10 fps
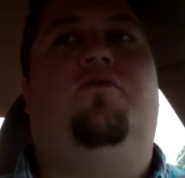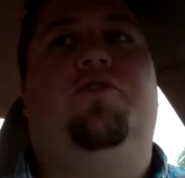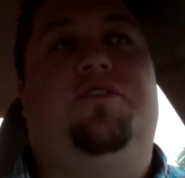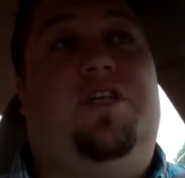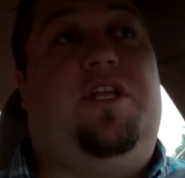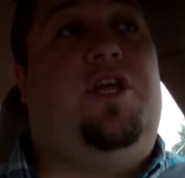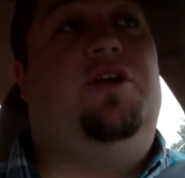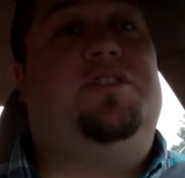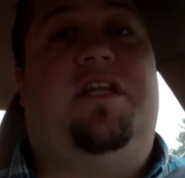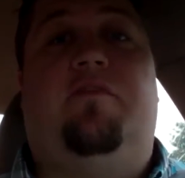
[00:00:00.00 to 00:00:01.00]
13
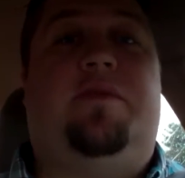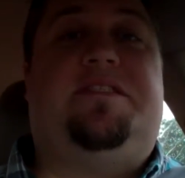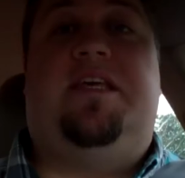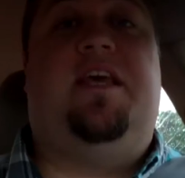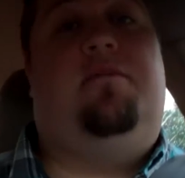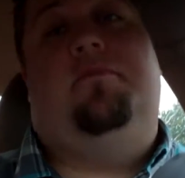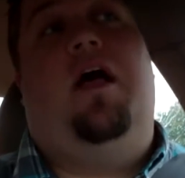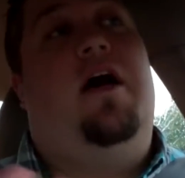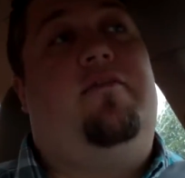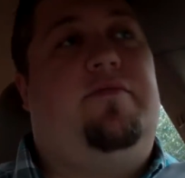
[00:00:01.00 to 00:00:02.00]
years, and I've been seeing them
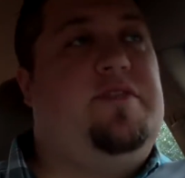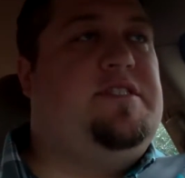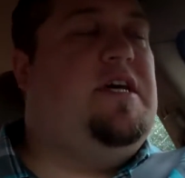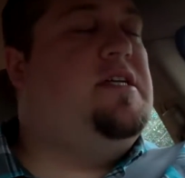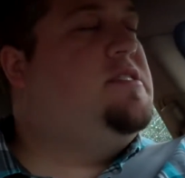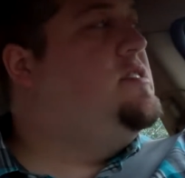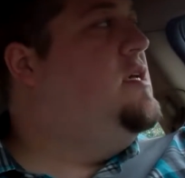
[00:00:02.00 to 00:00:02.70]
live ever since.